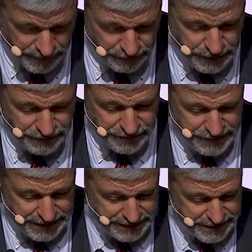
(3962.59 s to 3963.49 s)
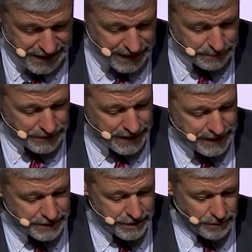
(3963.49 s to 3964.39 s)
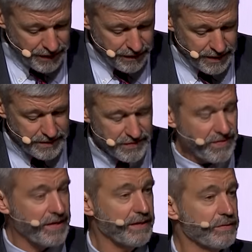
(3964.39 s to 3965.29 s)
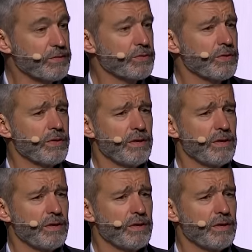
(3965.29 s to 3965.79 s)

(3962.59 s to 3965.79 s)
Verse 15 take pains with these things